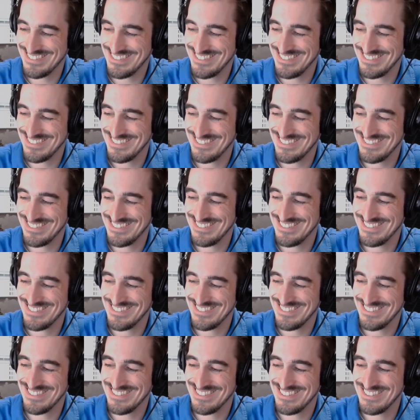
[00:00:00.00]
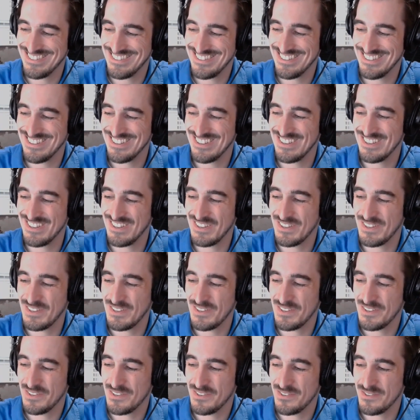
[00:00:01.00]

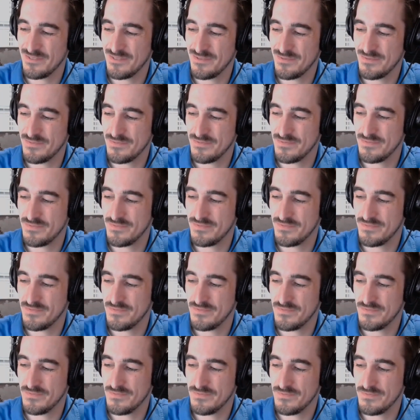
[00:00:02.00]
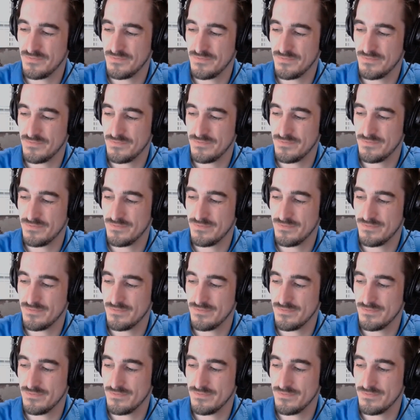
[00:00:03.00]

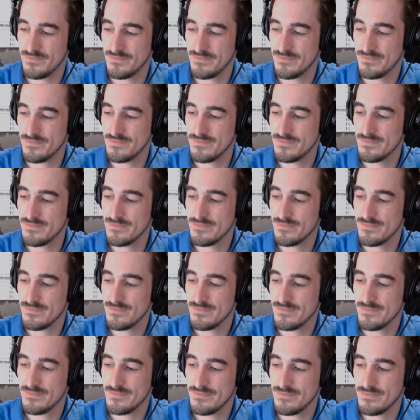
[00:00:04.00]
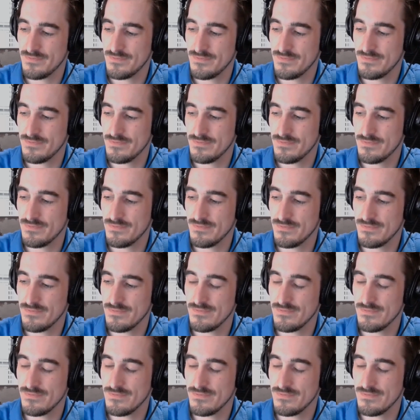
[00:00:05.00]
(not speaking)